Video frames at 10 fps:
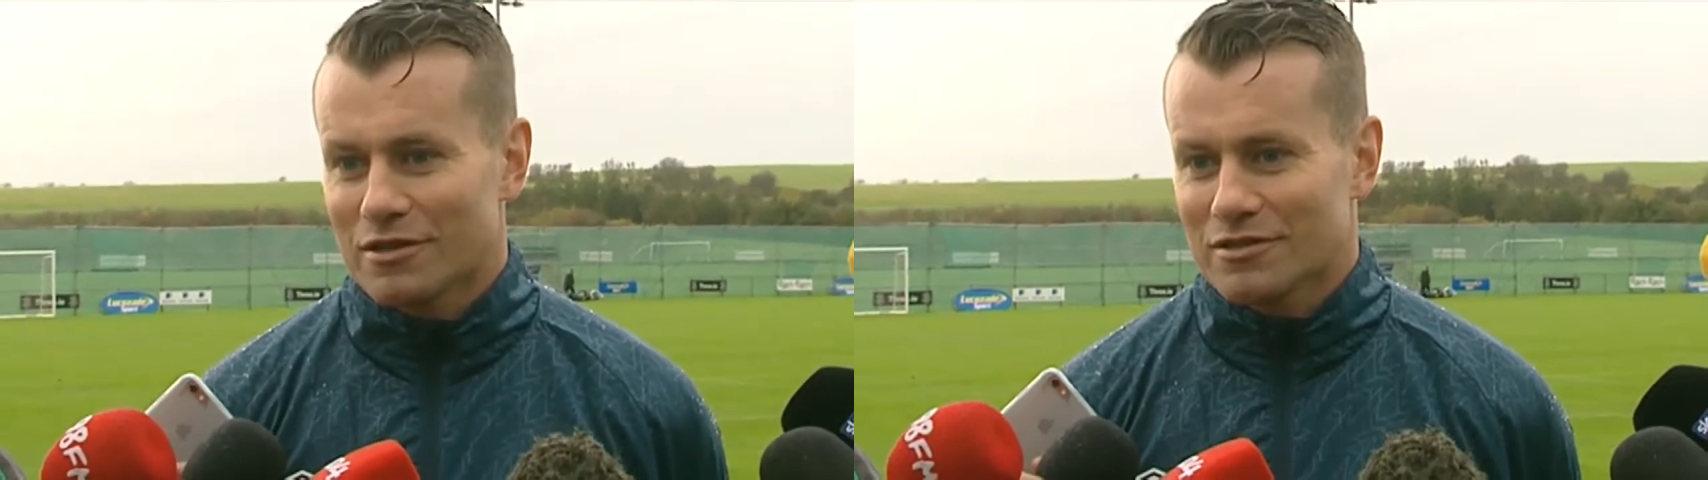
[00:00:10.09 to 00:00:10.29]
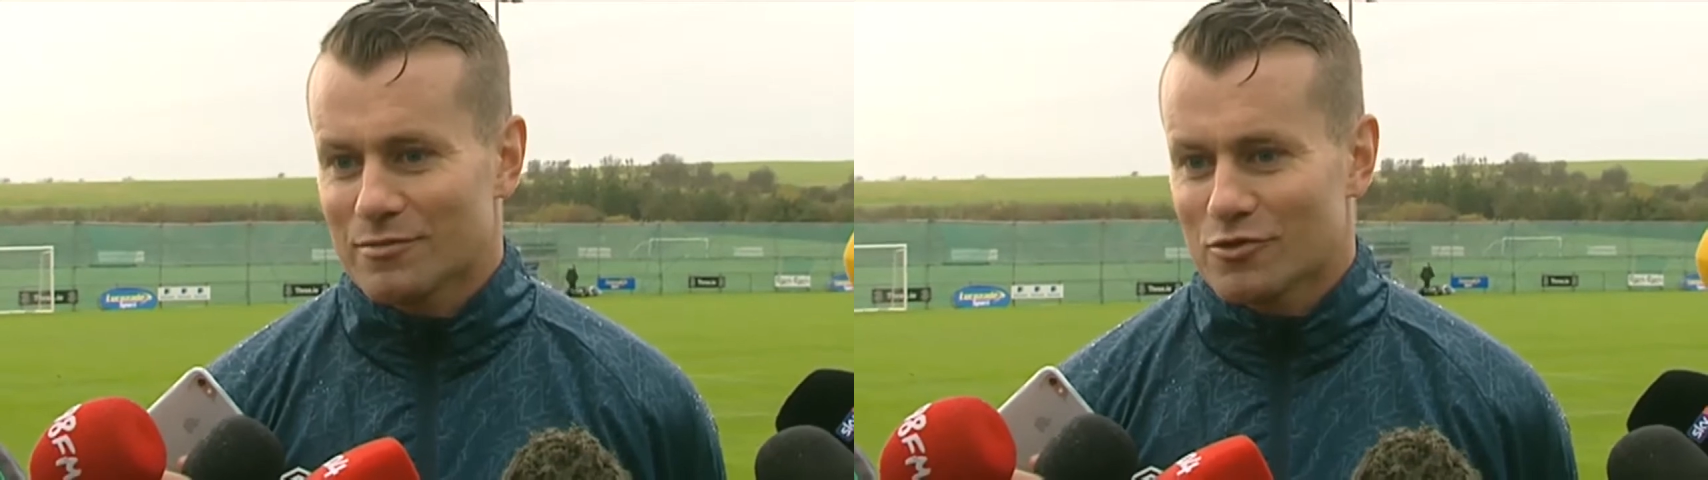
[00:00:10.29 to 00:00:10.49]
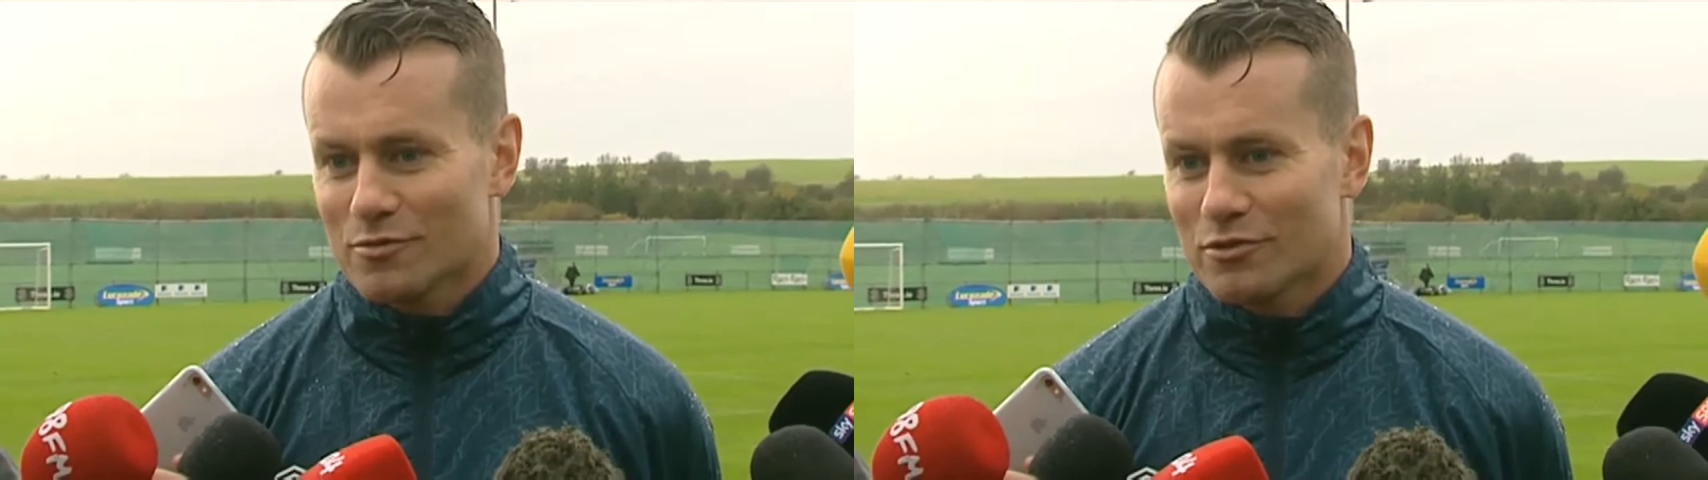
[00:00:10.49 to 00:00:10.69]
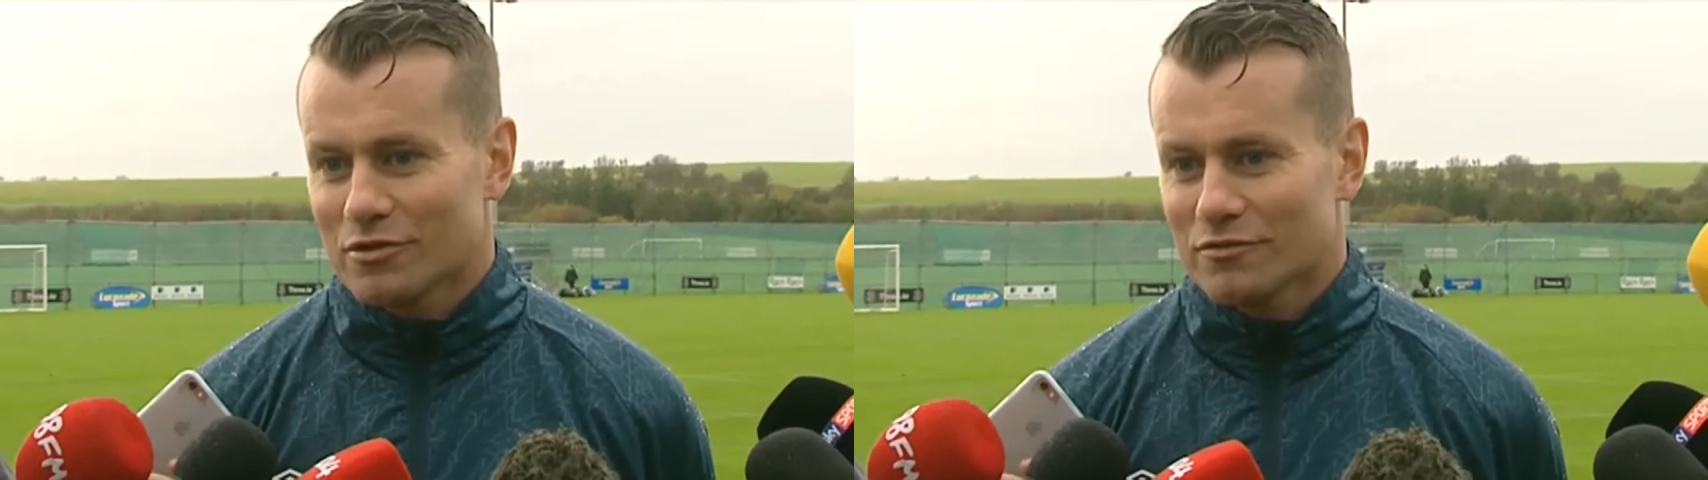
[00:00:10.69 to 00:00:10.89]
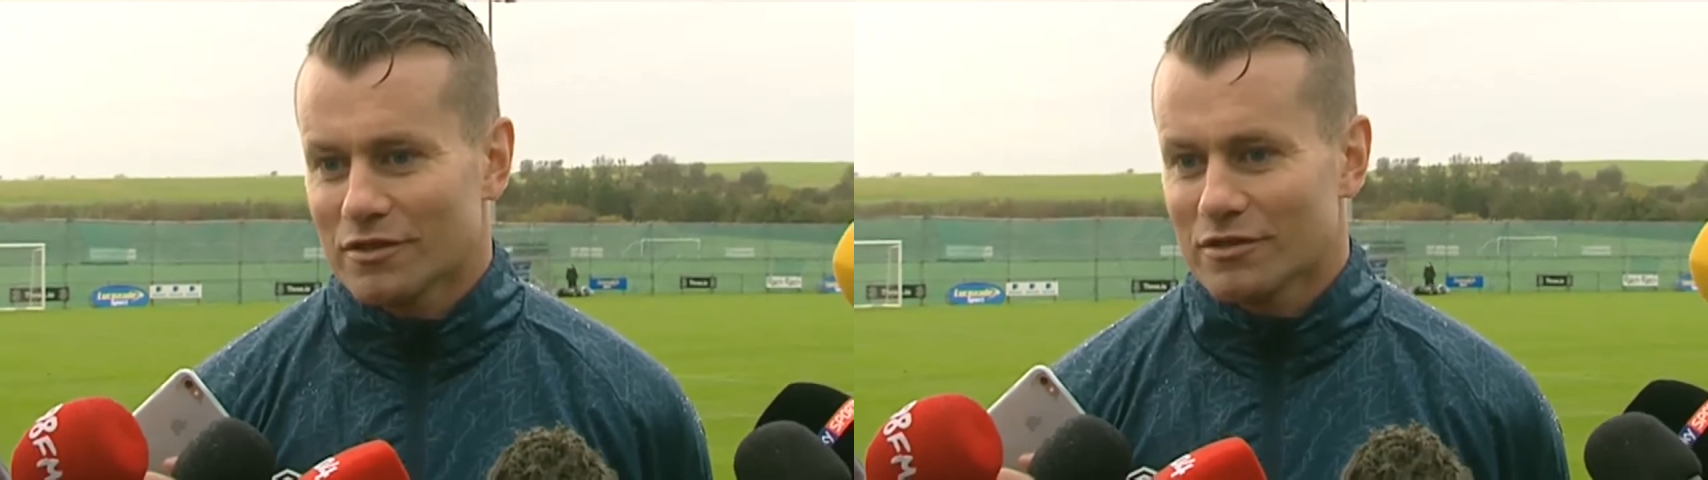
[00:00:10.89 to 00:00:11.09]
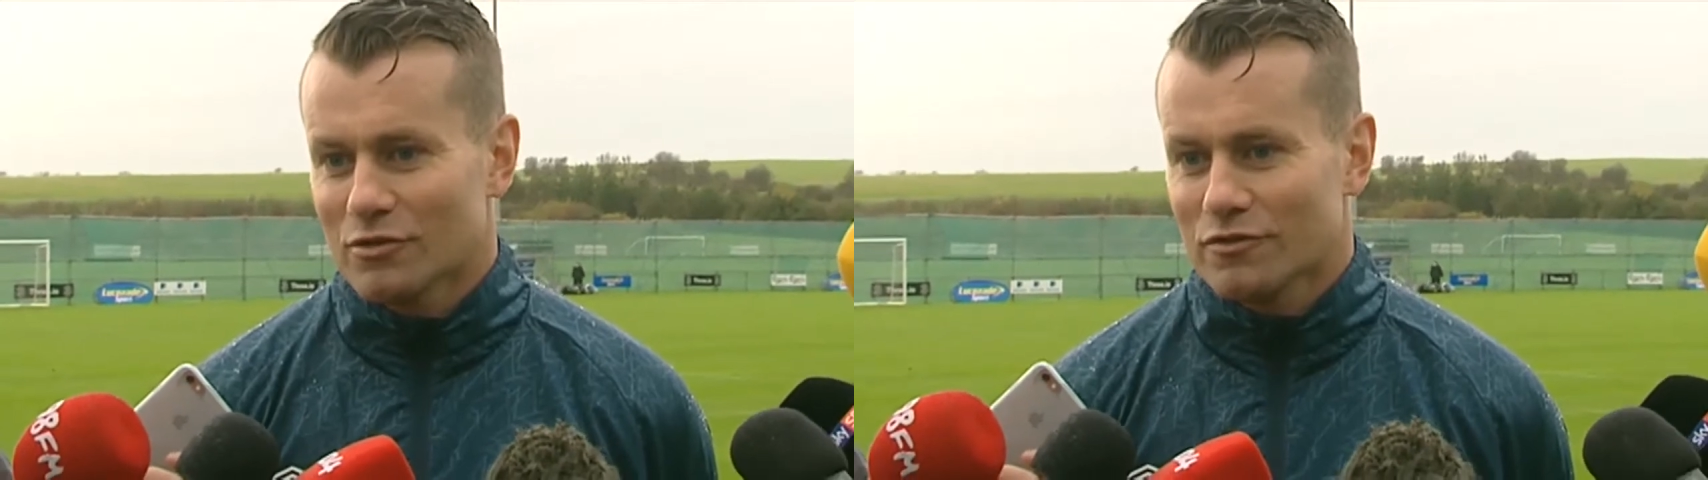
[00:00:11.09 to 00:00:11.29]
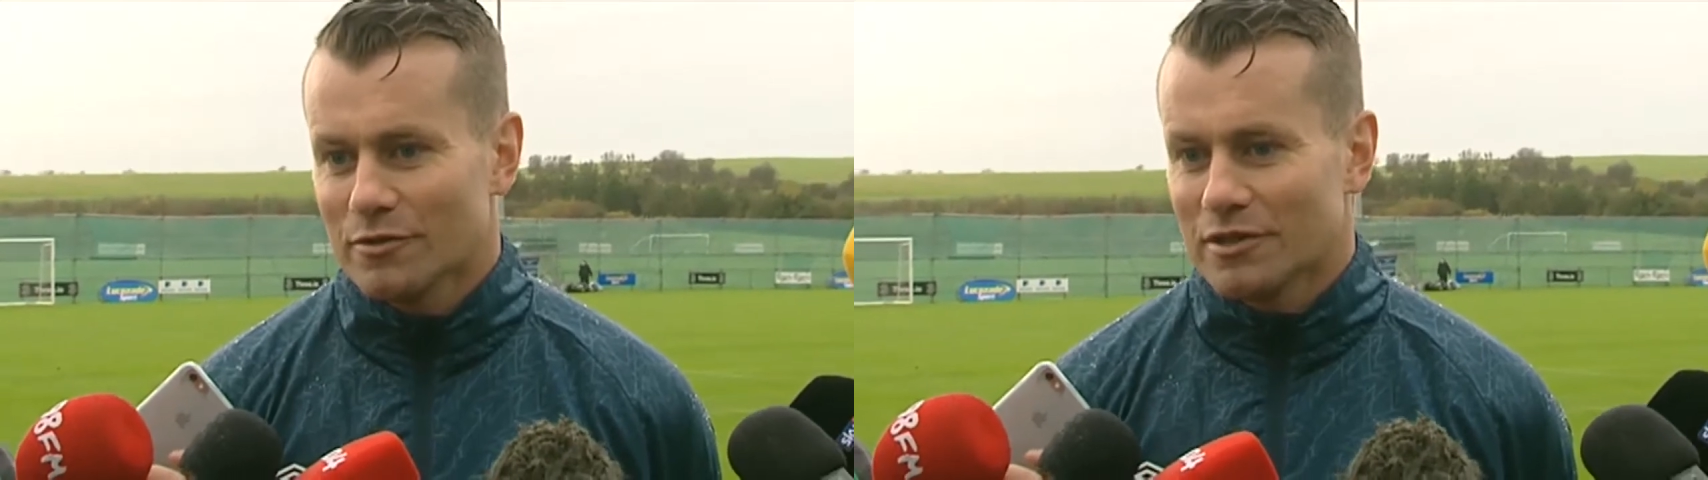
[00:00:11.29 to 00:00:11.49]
That's the most important thing, and hopefully